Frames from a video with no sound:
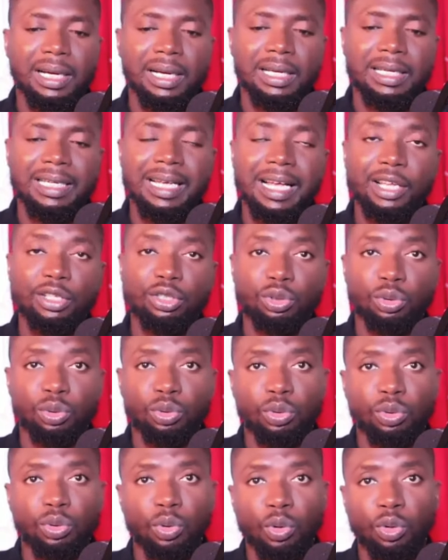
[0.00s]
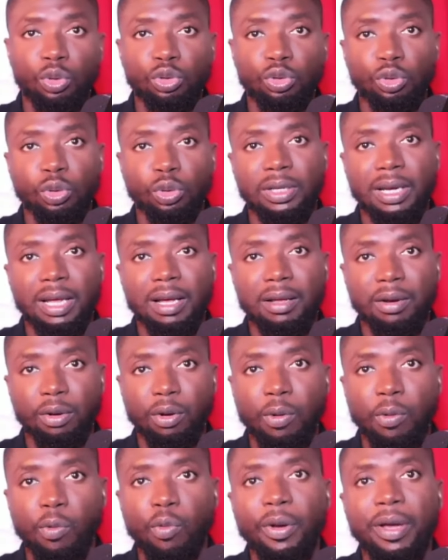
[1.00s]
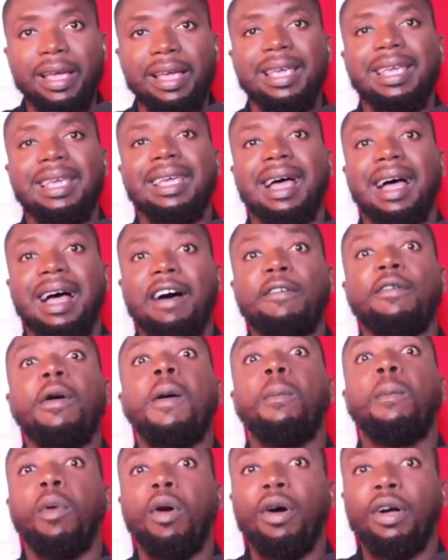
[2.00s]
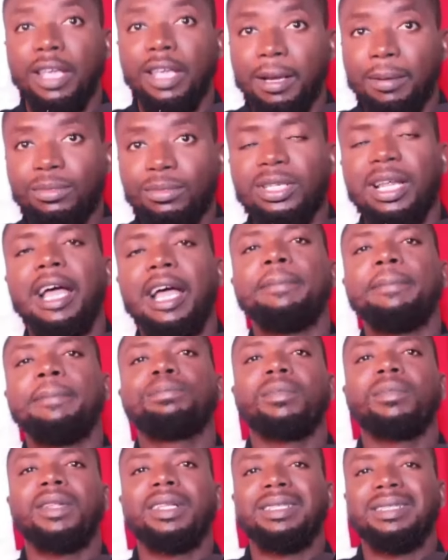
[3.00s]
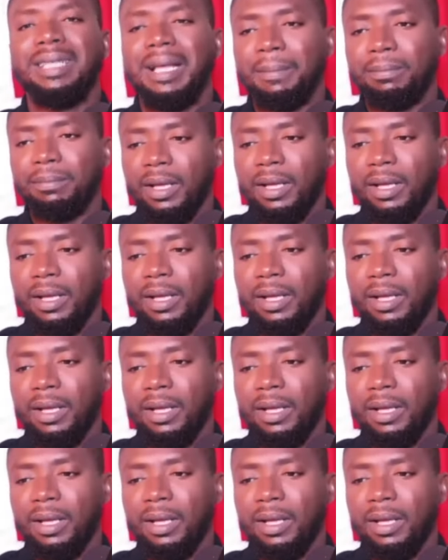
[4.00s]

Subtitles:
He has to go to another club where he can have more game time than